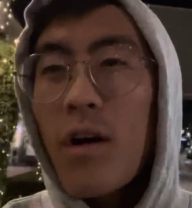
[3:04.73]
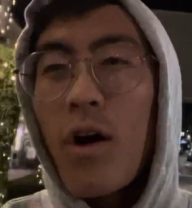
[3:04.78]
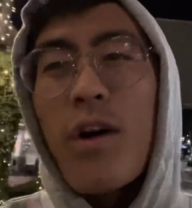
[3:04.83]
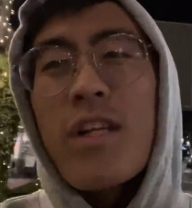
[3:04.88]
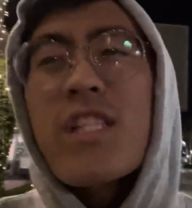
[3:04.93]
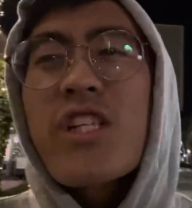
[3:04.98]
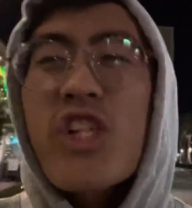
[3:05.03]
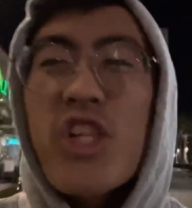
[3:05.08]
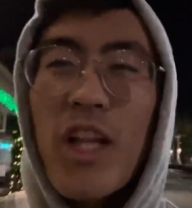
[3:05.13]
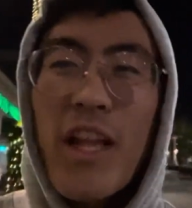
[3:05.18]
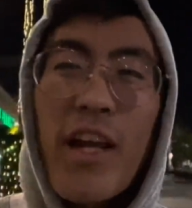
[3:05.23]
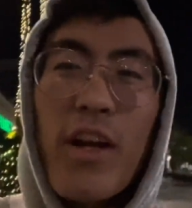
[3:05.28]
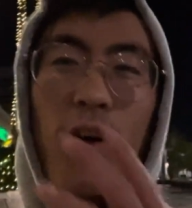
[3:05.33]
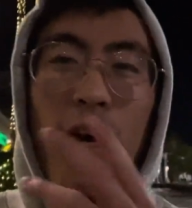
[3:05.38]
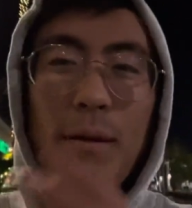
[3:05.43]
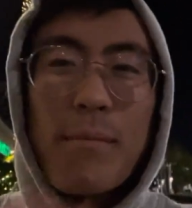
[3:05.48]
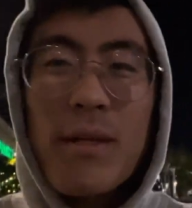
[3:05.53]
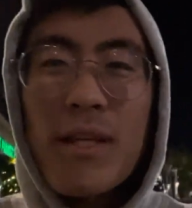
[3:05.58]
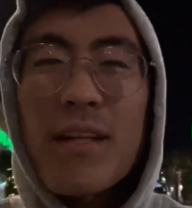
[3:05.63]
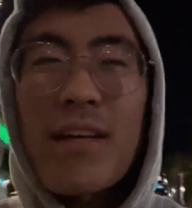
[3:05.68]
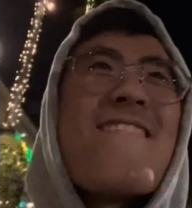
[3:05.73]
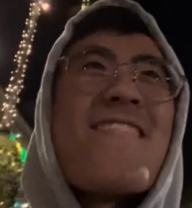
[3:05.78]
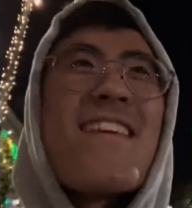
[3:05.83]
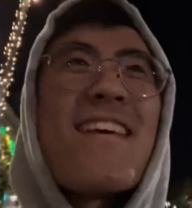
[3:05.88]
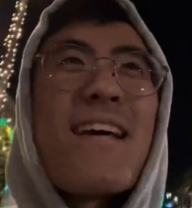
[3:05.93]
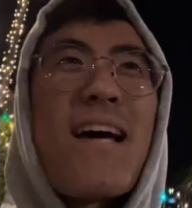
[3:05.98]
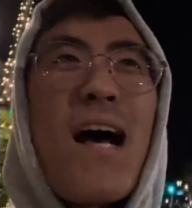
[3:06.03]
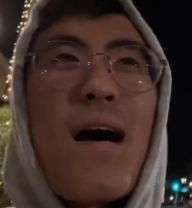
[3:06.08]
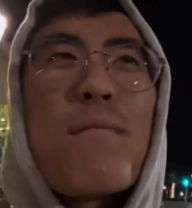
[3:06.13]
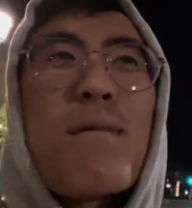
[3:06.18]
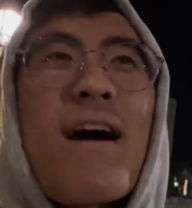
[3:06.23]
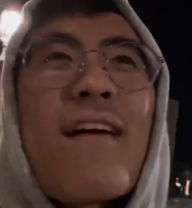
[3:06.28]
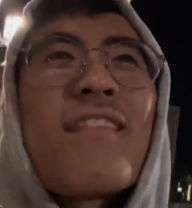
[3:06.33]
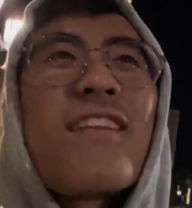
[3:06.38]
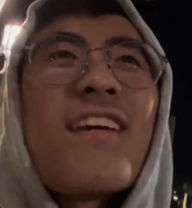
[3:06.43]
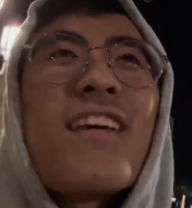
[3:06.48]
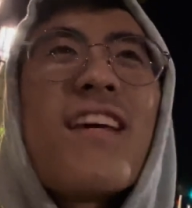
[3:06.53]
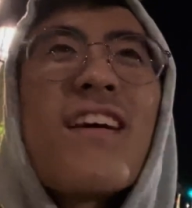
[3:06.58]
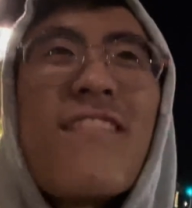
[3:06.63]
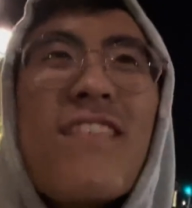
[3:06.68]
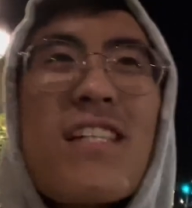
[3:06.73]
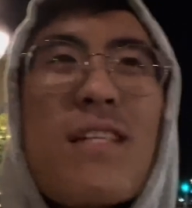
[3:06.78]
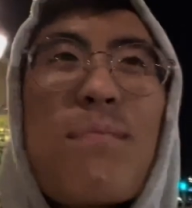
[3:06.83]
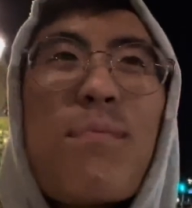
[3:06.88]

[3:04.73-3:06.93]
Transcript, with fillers: Oh, it's gelato, I mean. I'm gonna have to give this